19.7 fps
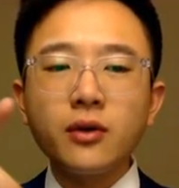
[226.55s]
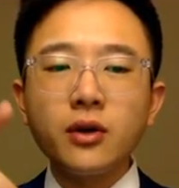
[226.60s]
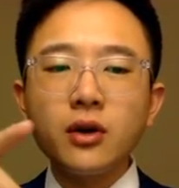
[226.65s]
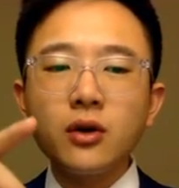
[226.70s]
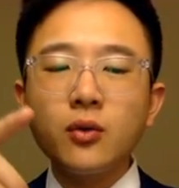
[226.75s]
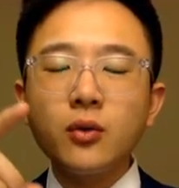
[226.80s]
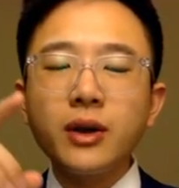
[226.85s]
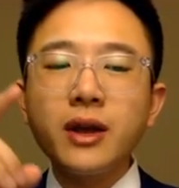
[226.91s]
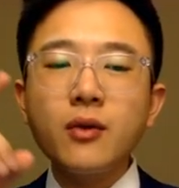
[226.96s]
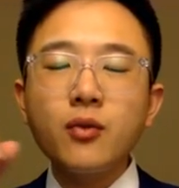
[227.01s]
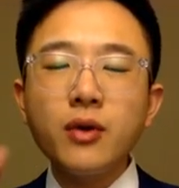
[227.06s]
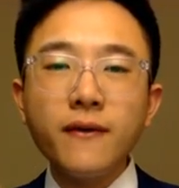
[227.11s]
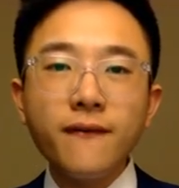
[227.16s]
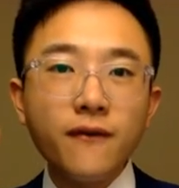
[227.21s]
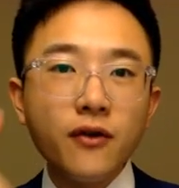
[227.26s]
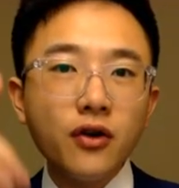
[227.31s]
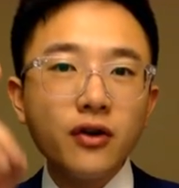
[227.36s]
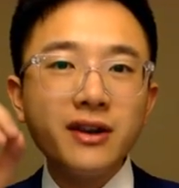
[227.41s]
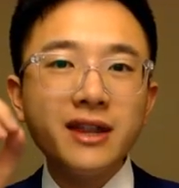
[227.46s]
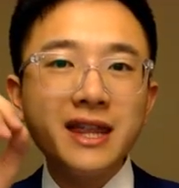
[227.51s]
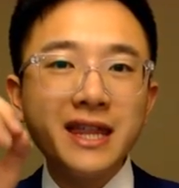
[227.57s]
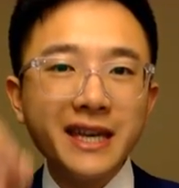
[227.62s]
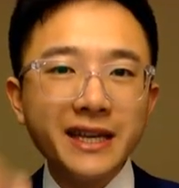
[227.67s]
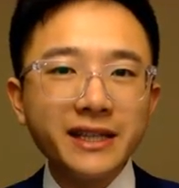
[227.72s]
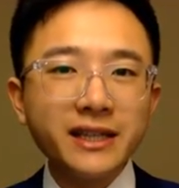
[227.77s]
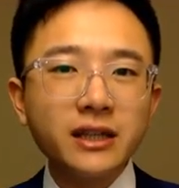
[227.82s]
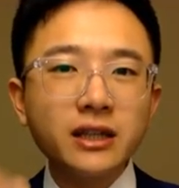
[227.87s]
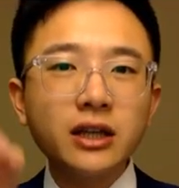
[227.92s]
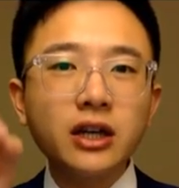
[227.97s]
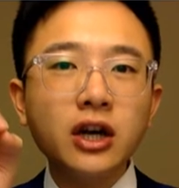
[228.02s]
we can refer
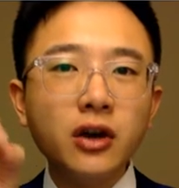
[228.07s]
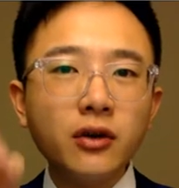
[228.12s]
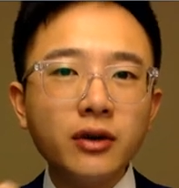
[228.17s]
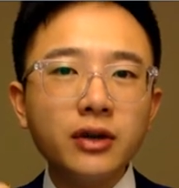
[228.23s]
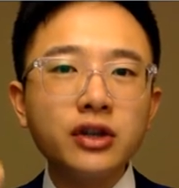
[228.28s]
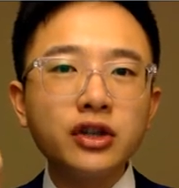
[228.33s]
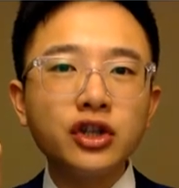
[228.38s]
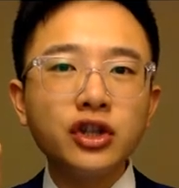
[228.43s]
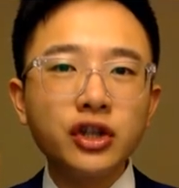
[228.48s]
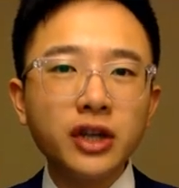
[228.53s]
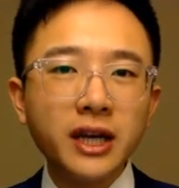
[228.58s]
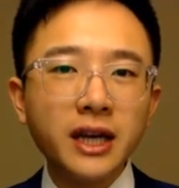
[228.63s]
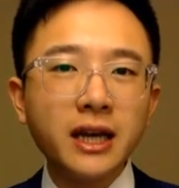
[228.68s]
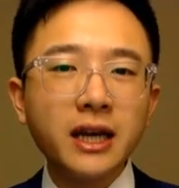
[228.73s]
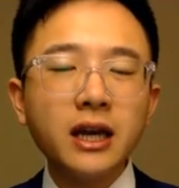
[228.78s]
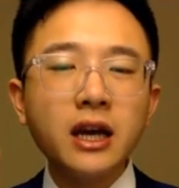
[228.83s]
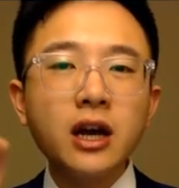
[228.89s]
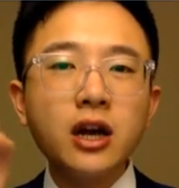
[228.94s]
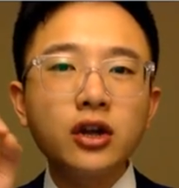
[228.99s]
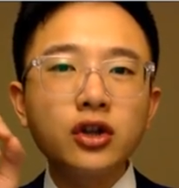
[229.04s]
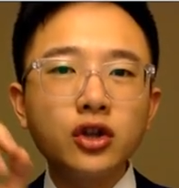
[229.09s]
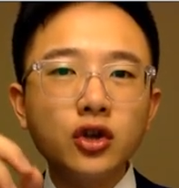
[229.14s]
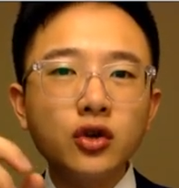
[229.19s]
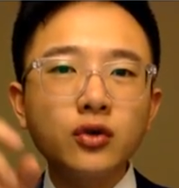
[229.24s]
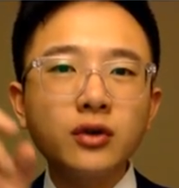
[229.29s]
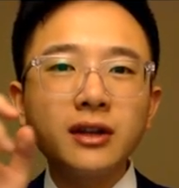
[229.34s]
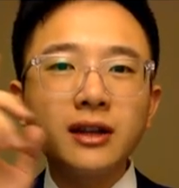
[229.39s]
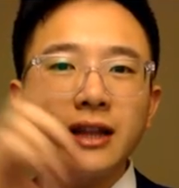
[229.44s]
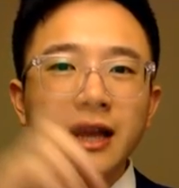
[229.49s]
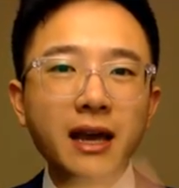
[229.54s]
this current G to
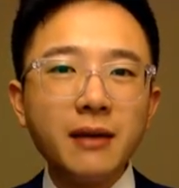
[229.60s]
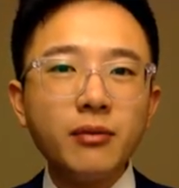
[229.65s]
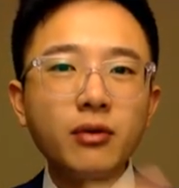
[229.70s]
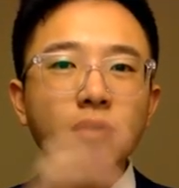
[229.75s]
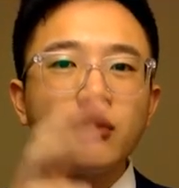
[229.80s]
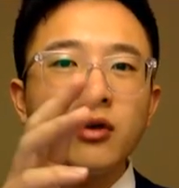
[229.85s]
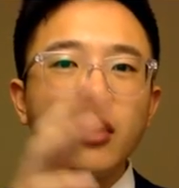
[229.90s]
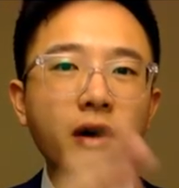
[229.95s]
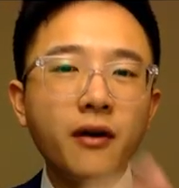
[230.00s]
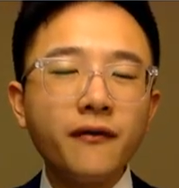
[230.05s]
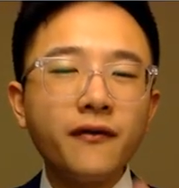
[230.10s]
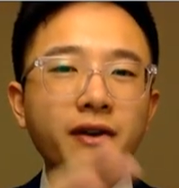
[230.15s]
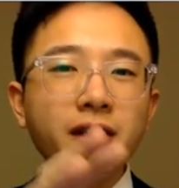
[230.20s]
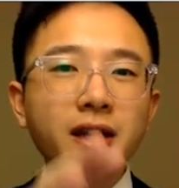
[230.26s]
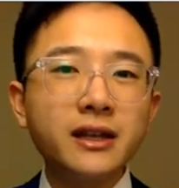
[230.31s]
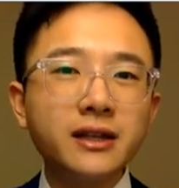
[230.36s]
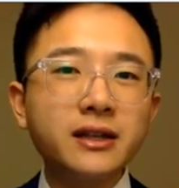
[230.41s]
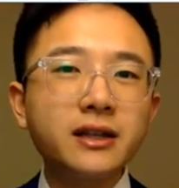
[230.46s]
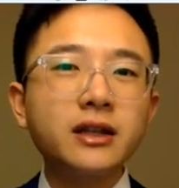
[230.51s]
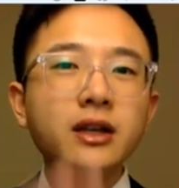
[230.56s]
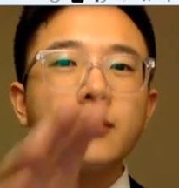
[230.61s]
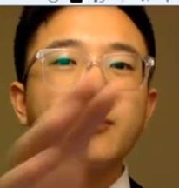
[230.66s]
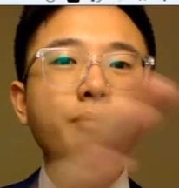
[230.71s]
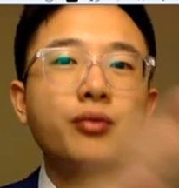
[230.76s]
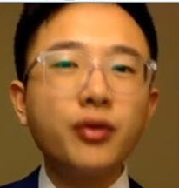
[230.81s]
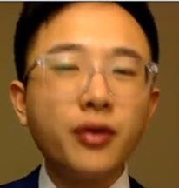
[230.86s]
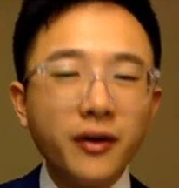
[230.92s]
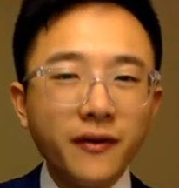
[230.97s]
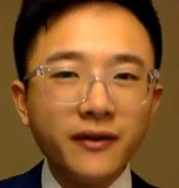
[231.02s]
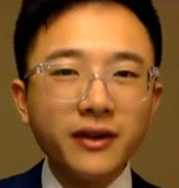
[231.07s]
the label of its
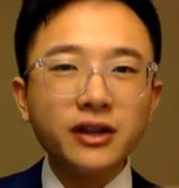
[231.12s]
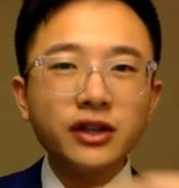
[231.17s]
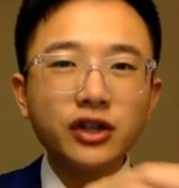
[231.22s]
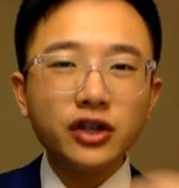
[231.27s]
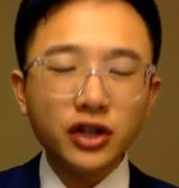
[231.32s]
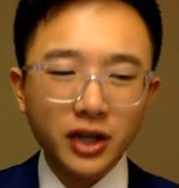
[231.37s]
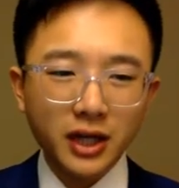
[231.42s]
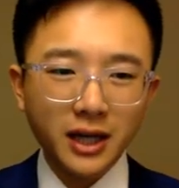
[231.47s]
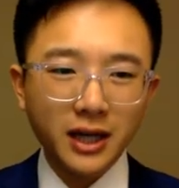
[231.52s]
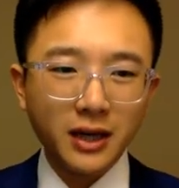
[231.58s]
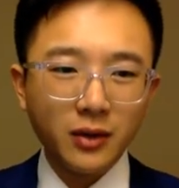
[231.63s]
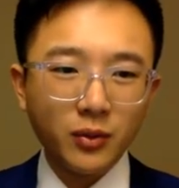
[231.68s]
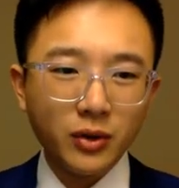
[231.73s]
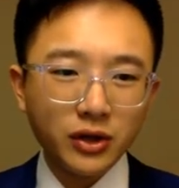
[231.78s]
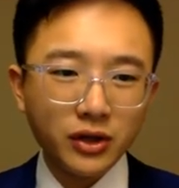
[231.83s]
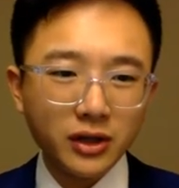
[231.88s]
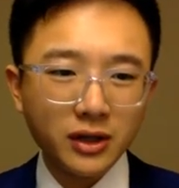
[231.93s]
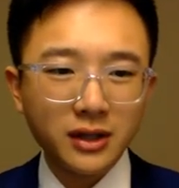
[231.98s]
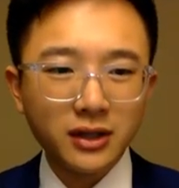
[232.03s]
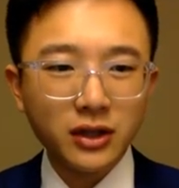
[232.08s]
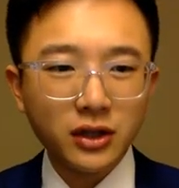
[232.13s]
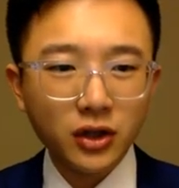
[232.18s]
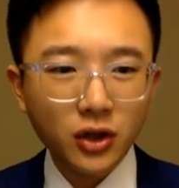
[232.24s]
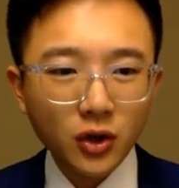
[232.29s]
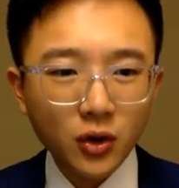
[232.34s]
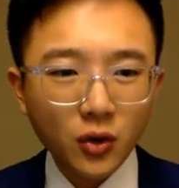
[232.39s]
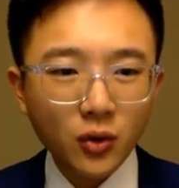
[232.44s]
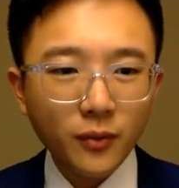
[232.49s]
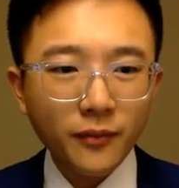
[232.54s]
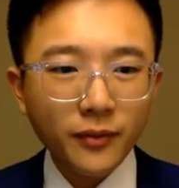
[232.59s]
previous G, which is
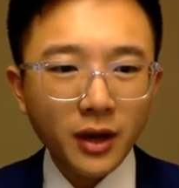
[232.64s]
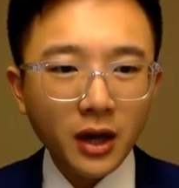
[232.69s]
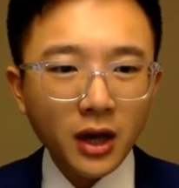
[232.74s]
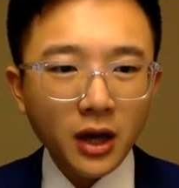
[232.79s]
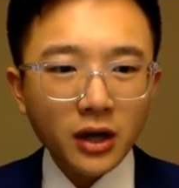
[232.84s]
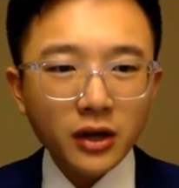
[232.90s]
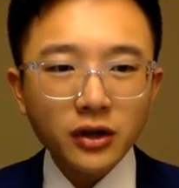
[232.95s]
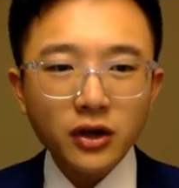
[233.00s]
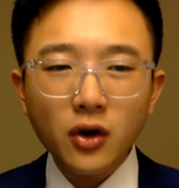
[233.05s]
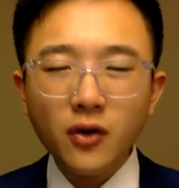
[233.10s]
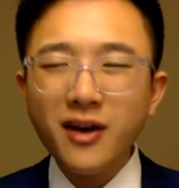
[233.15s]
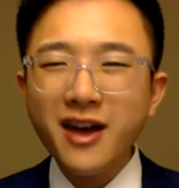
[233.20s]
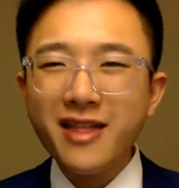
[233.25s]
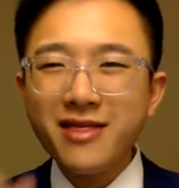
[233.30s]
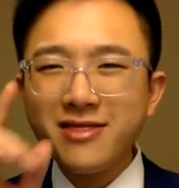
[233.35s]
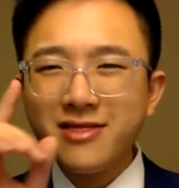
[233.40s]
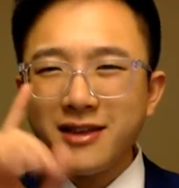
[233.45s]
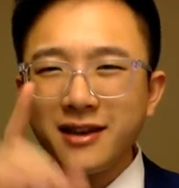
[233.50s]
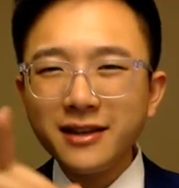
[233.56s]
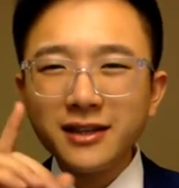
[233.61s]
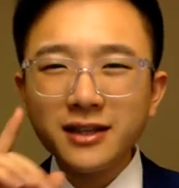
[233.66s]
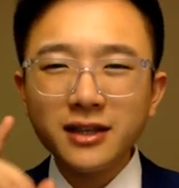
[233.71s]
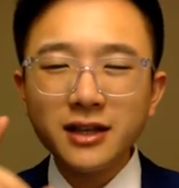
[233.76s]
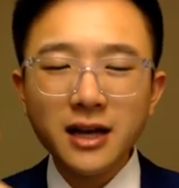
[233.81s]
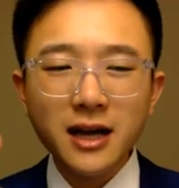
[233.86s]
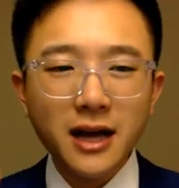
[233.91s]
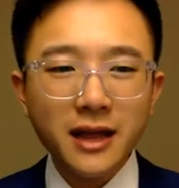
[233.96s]
2. So at this